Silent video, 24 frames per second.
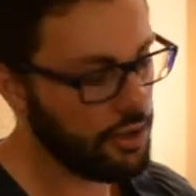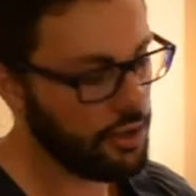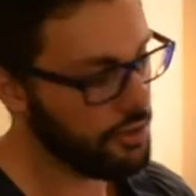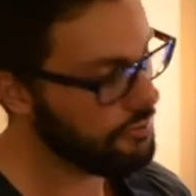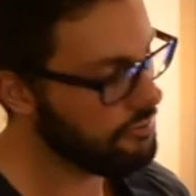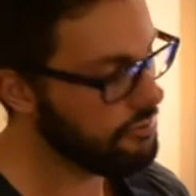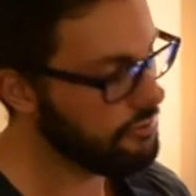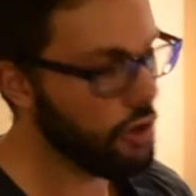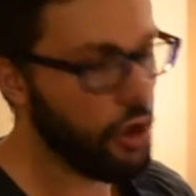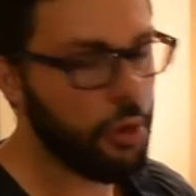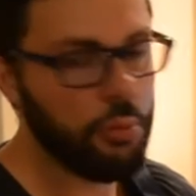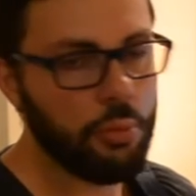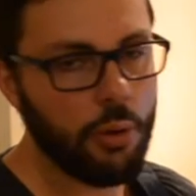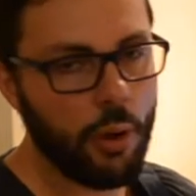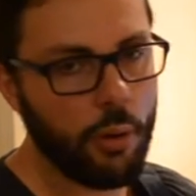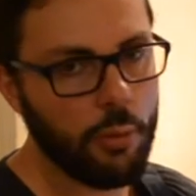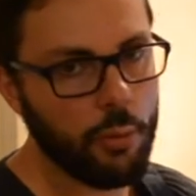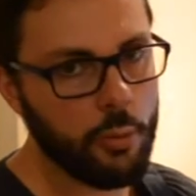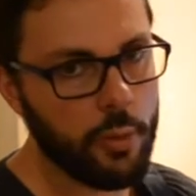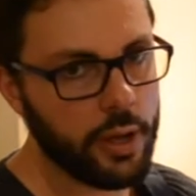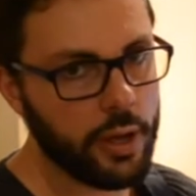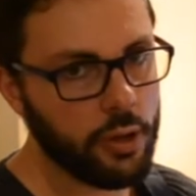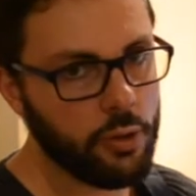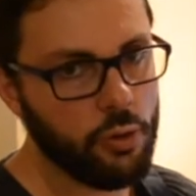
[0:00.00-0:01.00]
no
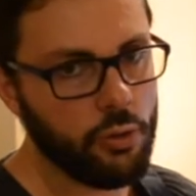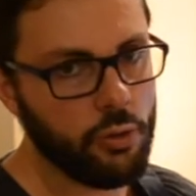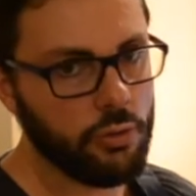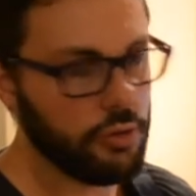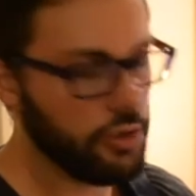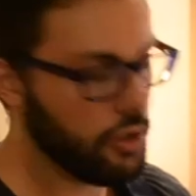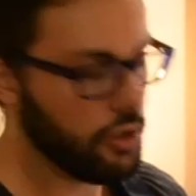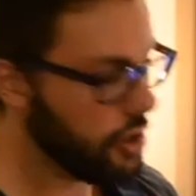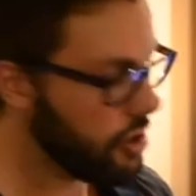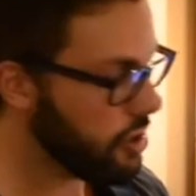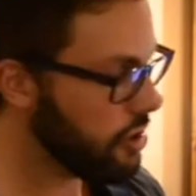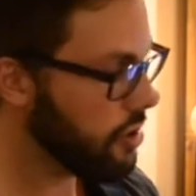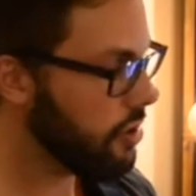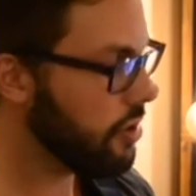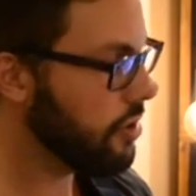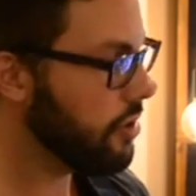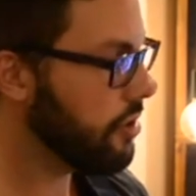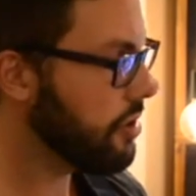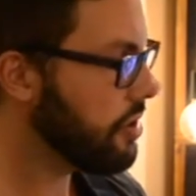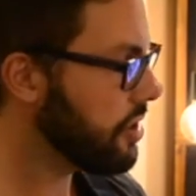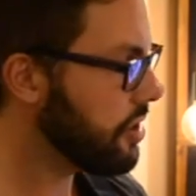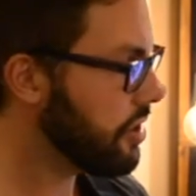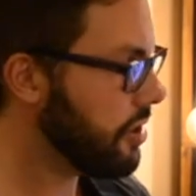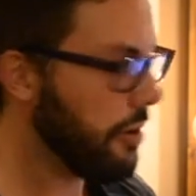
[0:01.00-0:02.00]
problem at all.
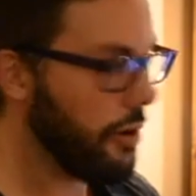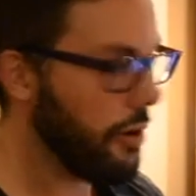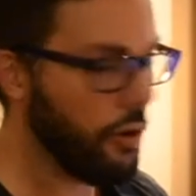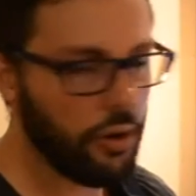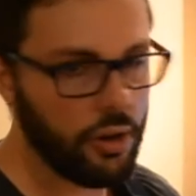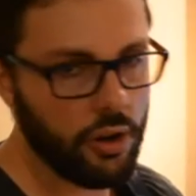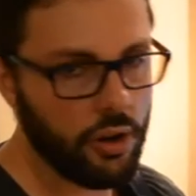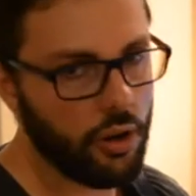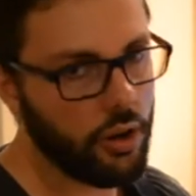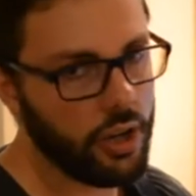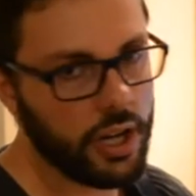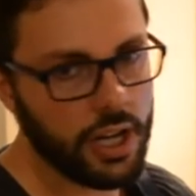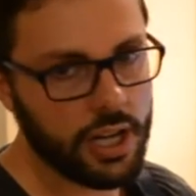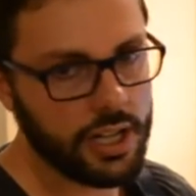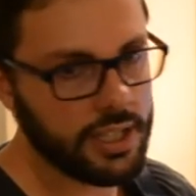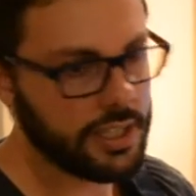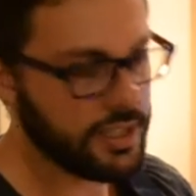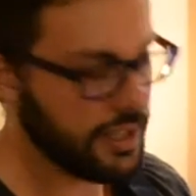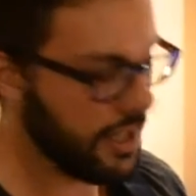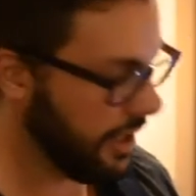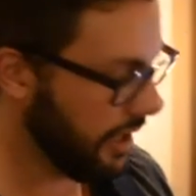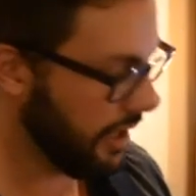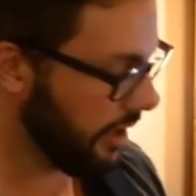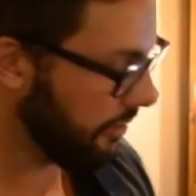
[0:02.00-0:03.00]
Huge on any
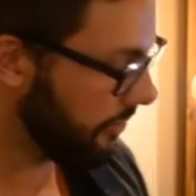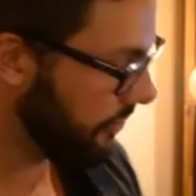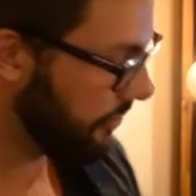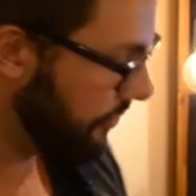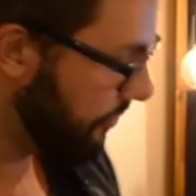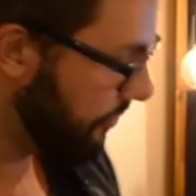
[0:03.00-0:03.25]
setting.